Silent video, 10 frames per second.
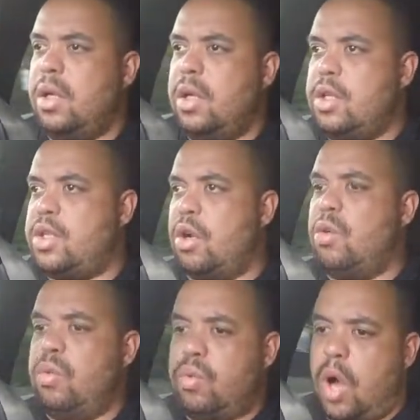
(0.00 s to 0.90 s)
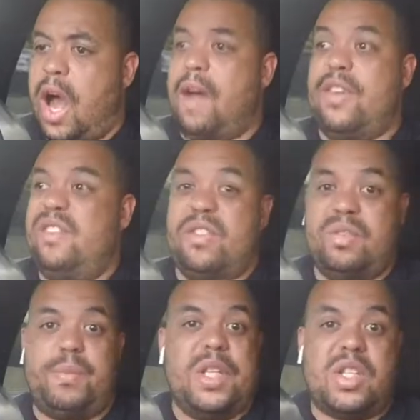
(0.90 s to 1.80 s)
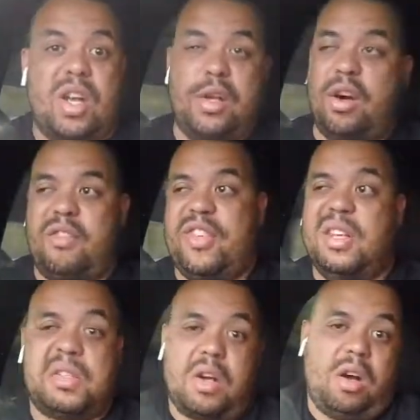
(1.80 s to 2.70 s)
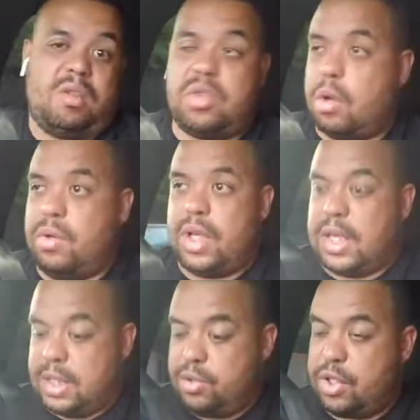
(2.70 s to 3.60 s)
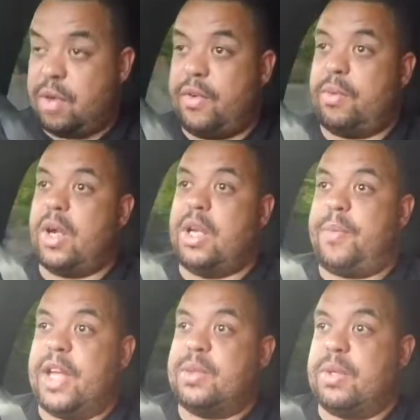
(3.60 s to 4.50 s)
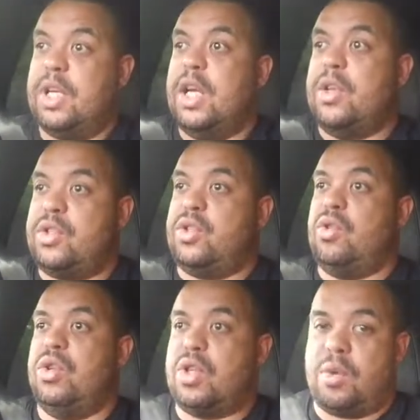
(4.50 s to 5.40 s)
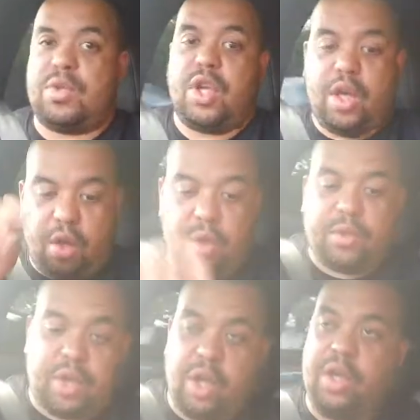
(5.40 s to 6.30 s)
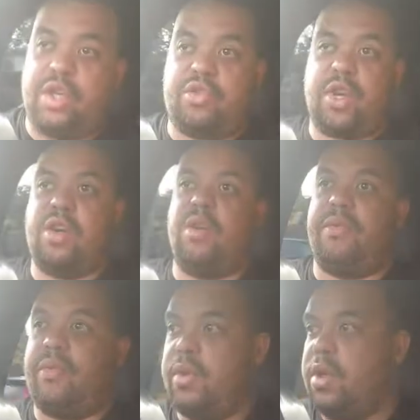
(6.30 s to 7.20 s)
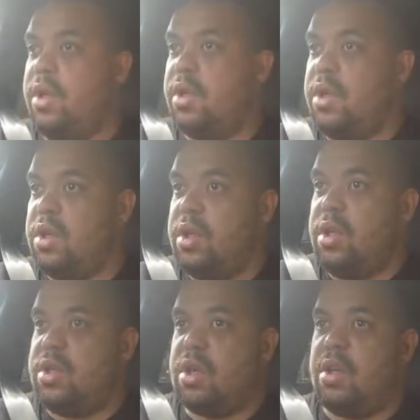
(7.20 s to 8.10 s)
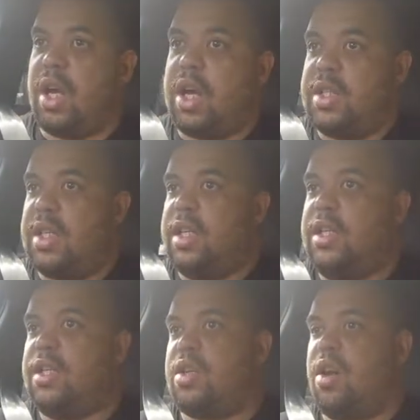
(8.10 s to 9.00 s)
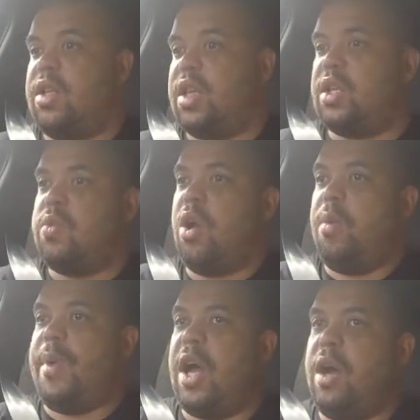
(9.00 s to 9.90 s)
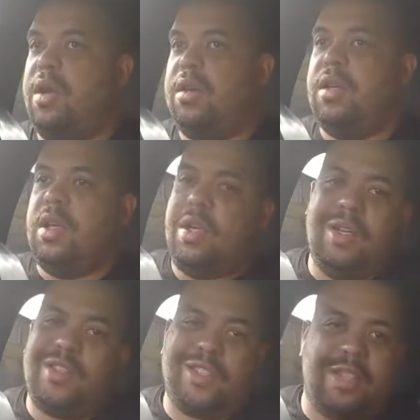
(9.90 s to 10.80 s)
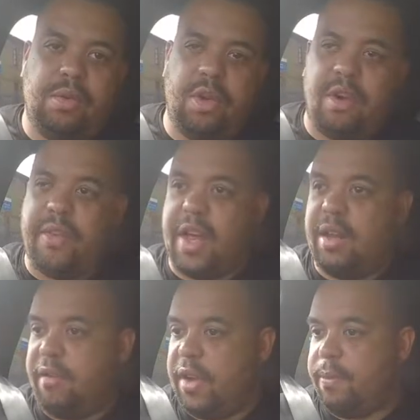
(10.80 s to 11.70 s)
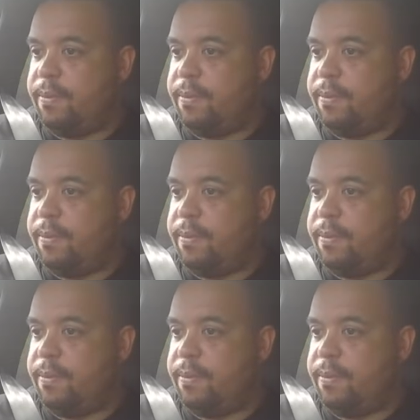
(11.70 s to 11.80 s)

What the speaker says: So I haven't even been turning it off in this car, so that tells you something. We're in the Paceman, as soon as I was turning it on, I was turning it straight off. So like I said, in this car it does work better, just still not a fan of it.